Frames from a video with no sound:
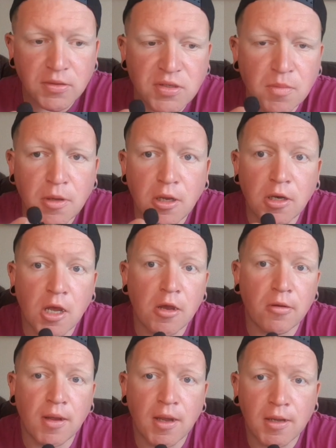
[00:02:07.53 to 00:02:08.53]
As some of you
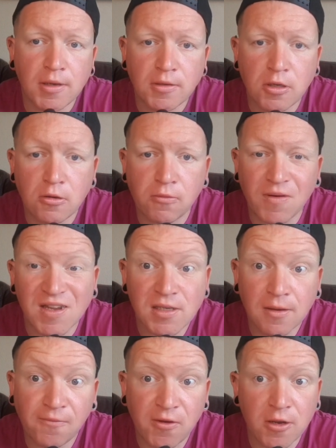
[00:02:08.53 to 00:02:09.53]
know, I do
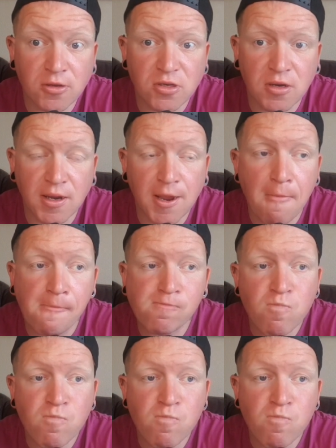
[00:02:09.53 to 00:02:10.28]
wrestling videos on here